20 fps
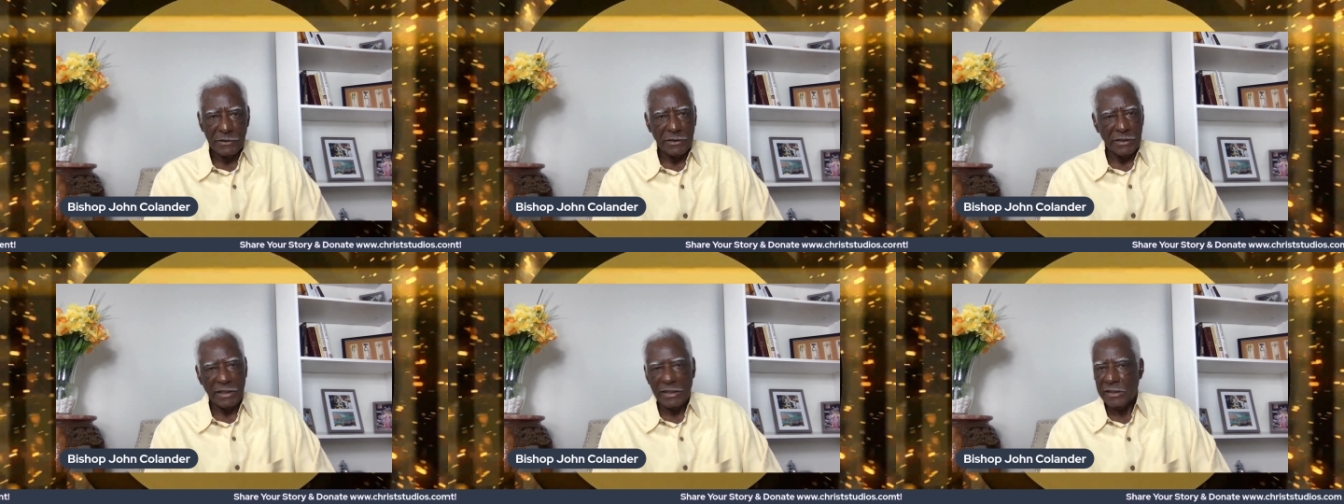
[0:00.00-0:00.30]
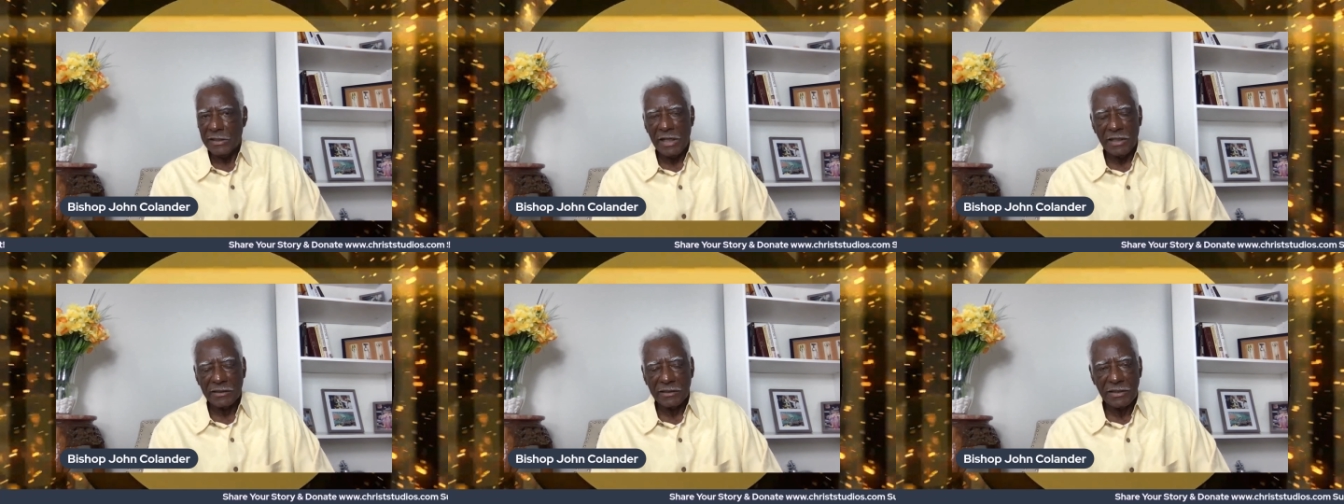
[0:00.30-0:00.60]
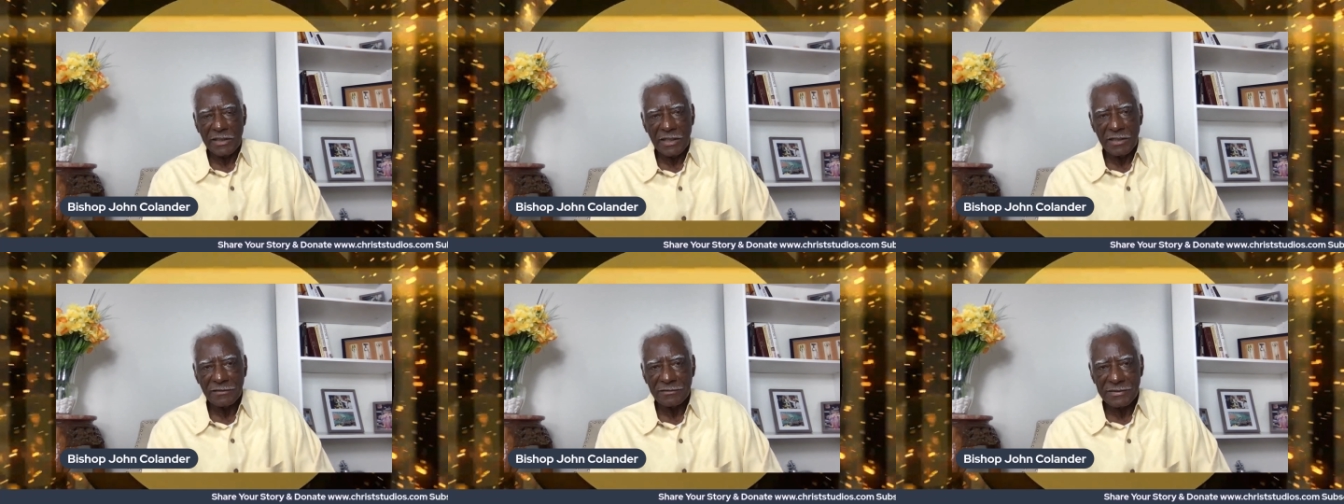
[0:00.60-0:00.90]
Ain't
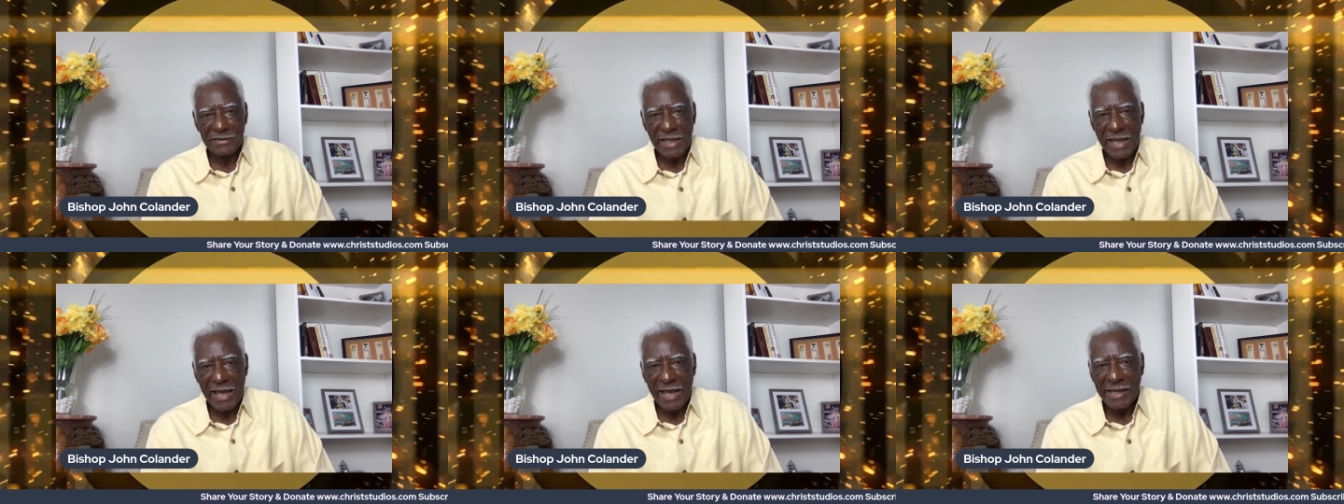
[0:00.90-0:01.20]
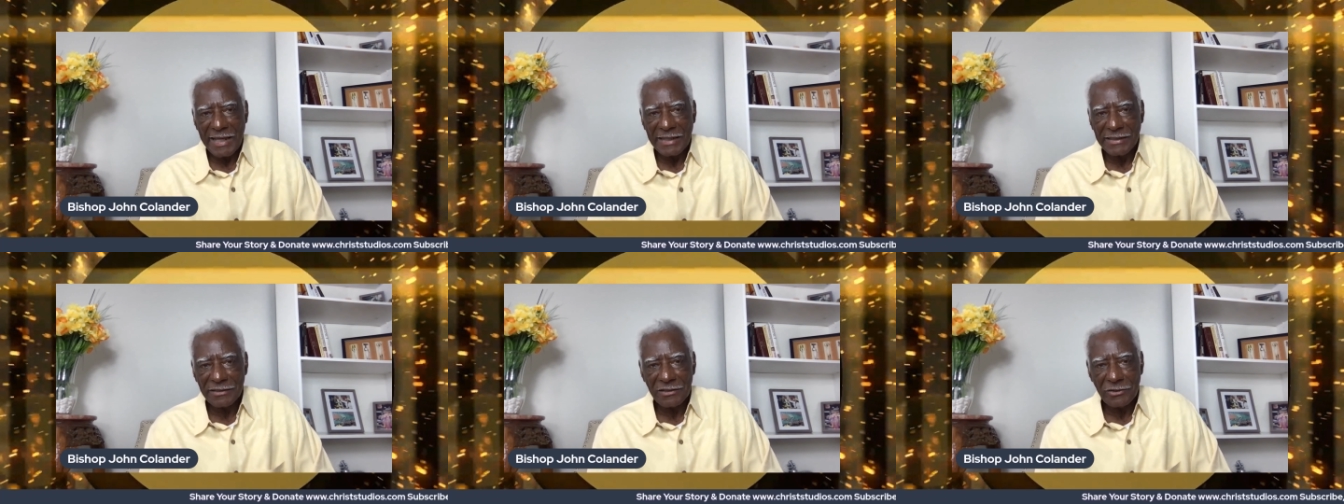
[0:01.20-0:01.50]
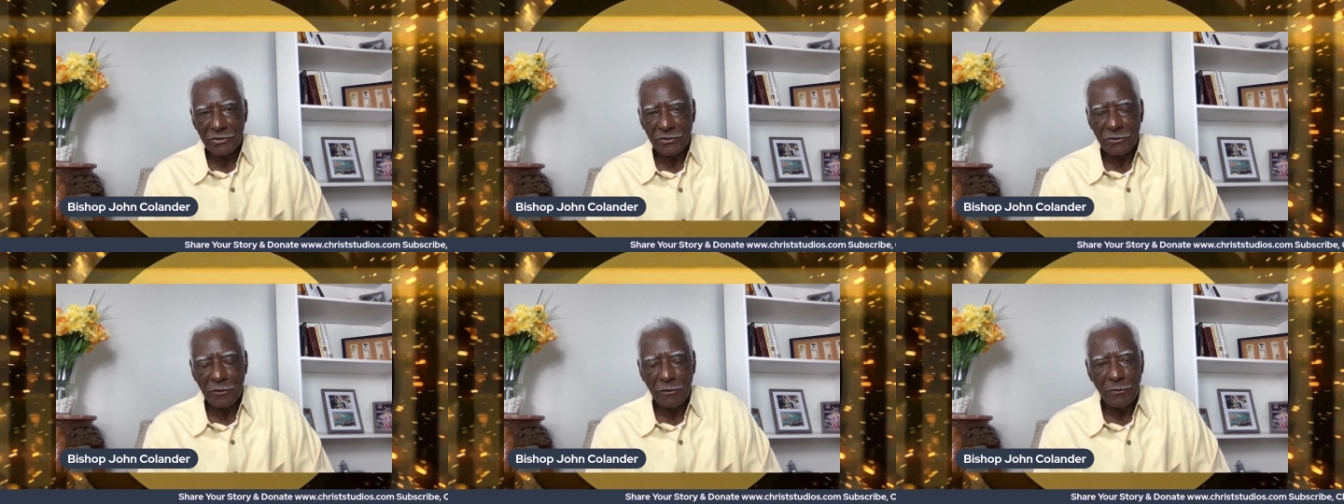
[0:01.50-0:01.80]
nothing else that I got to
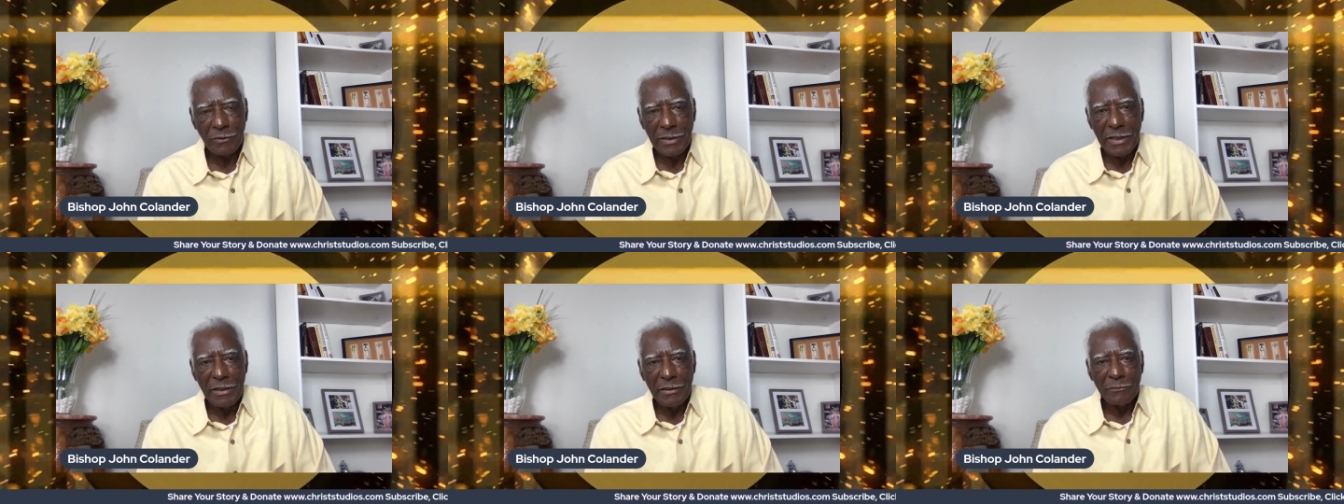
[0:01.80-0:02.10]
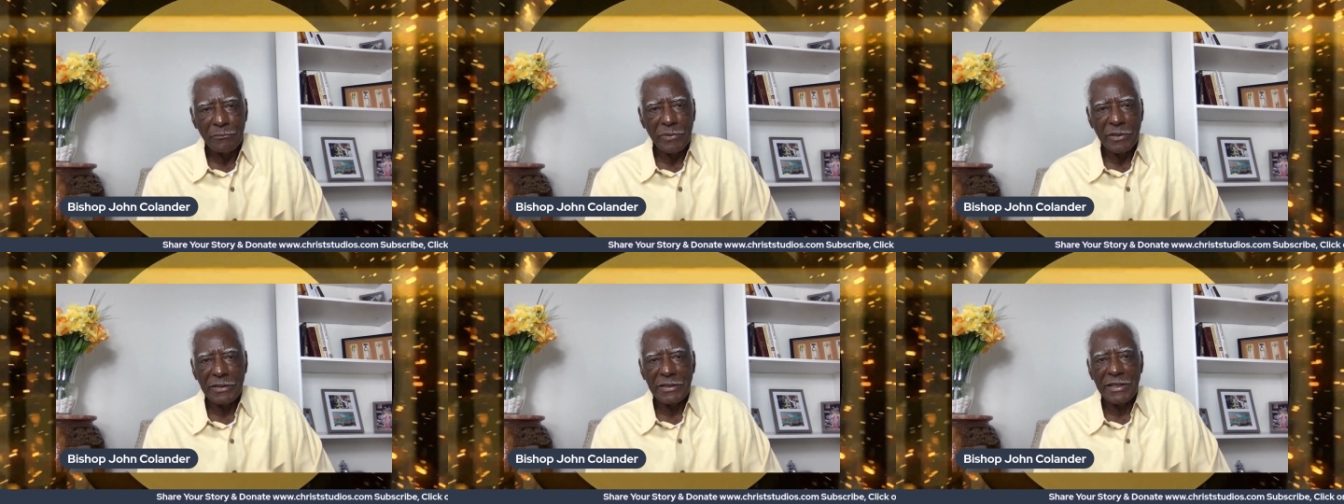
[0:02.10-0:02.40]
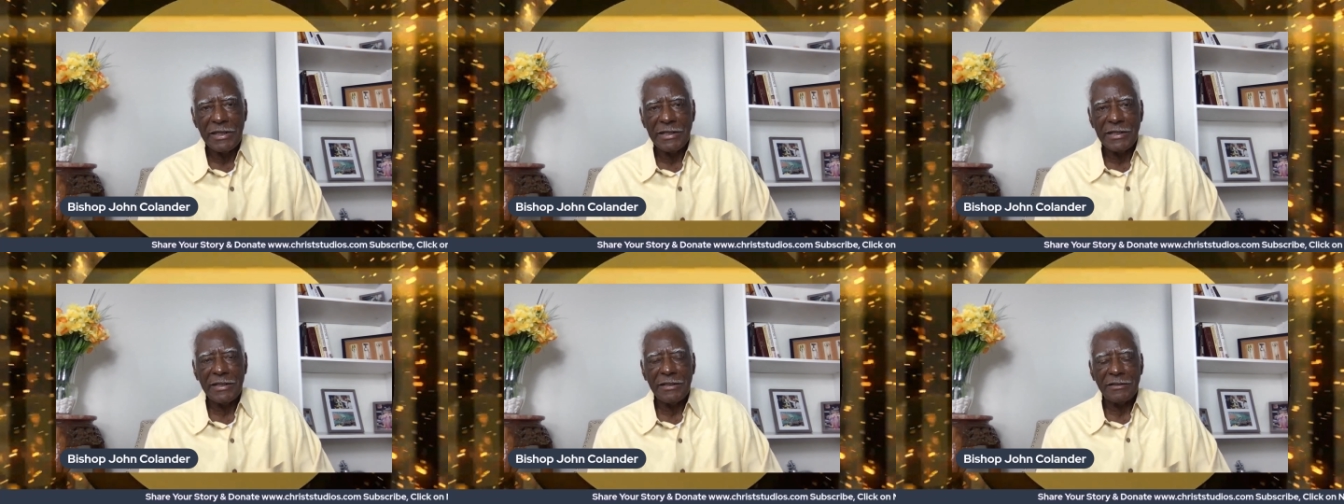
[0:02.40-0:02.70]
do but
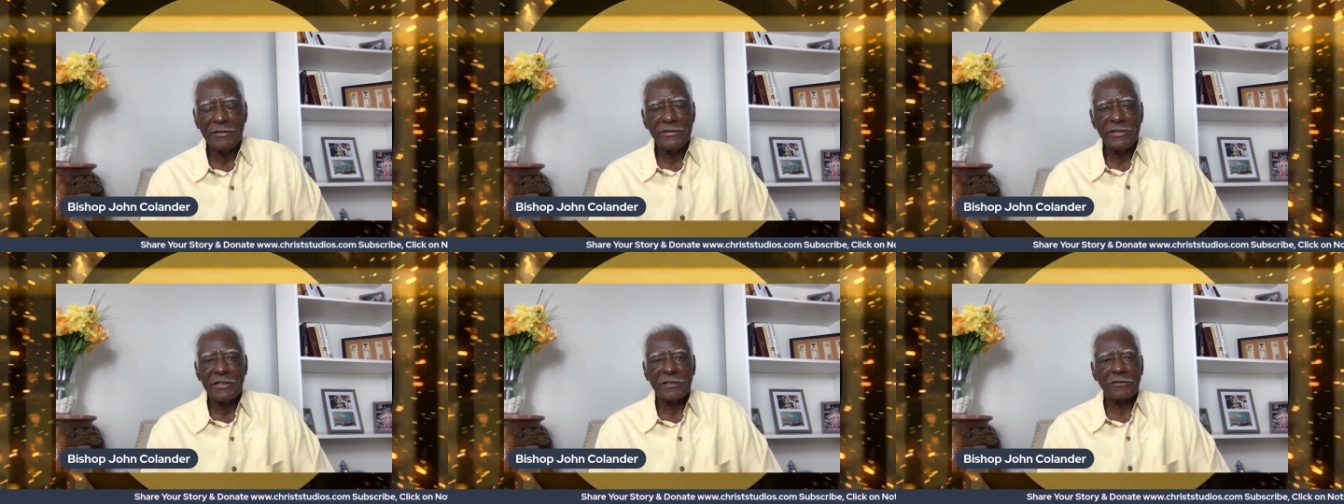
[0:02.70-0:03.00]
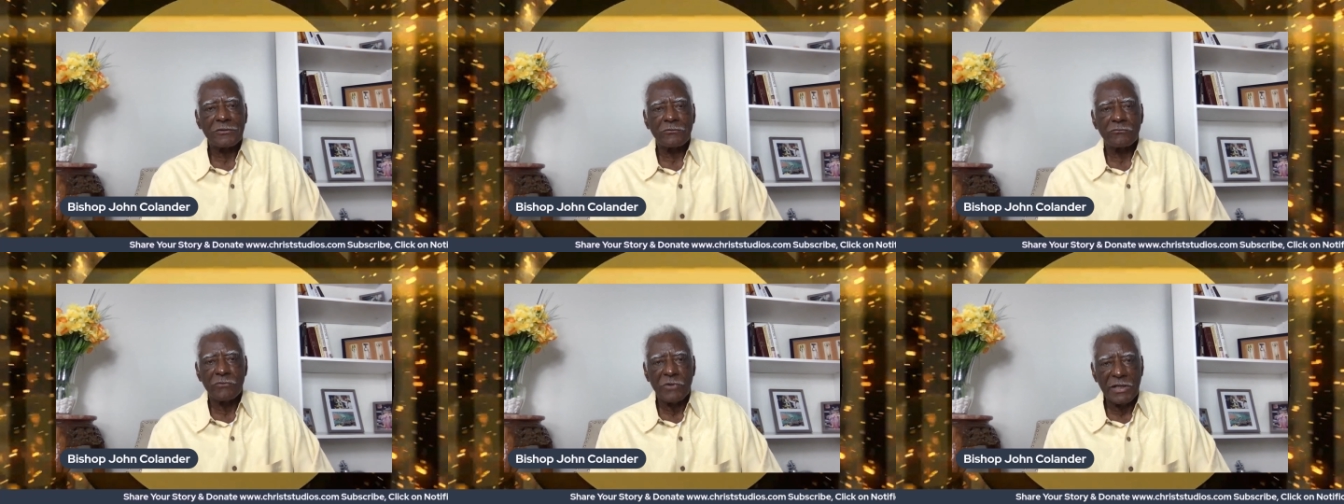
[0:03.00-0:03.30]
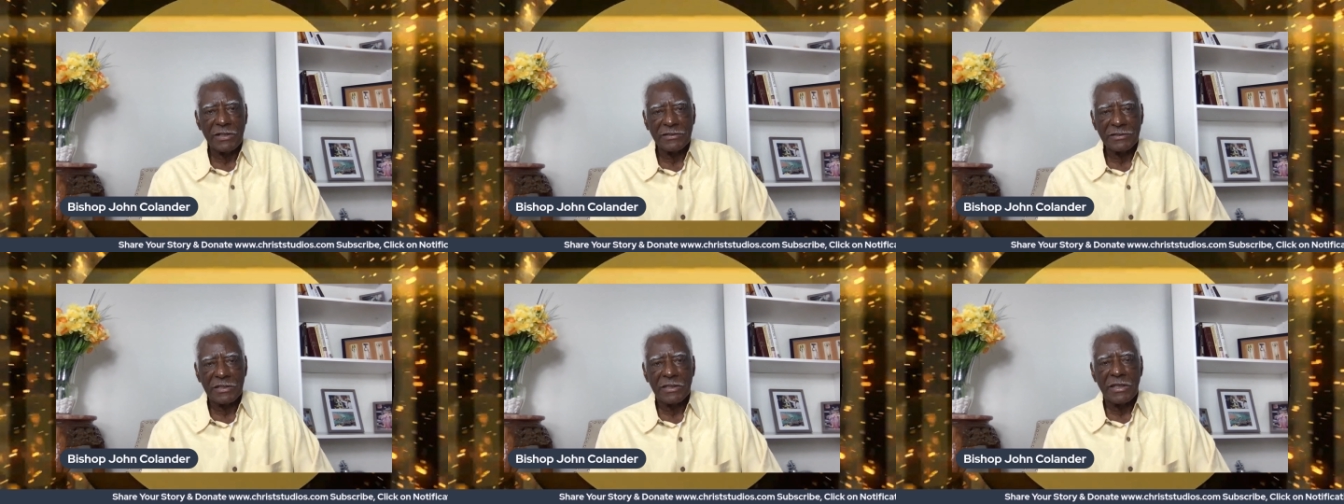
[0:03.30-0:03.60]
let it just
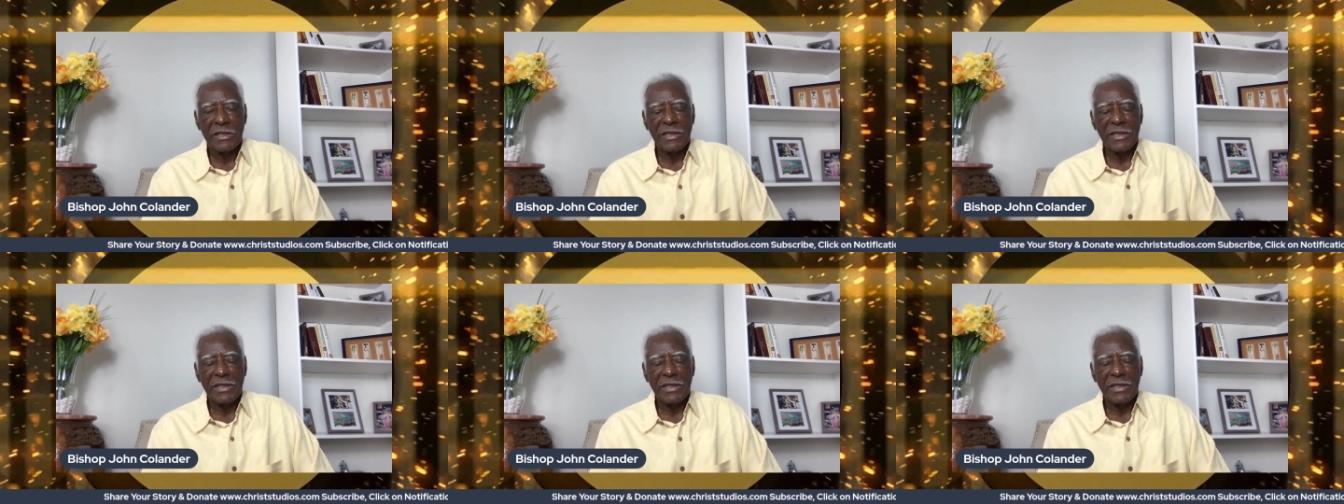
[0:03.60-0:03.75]
rest